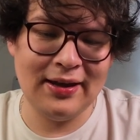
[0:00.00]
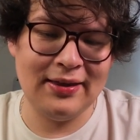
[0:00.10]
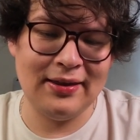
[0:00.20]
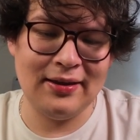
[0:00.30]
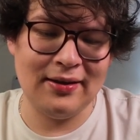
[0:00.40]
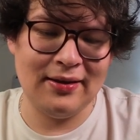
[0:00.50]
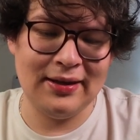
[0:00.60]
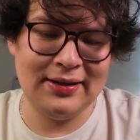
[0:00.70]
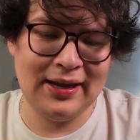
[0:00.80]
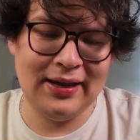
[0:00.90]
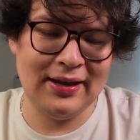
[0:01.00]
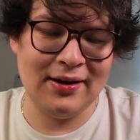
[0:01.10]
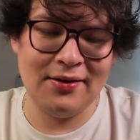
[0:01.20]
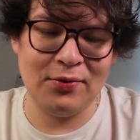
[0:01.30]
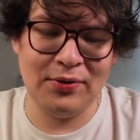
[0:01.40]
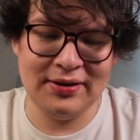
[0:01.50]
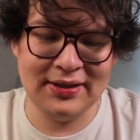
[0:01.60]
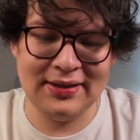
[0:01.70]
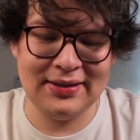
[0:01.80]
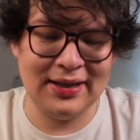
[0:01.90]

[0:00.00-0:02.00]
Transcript: and the date and all the widgets,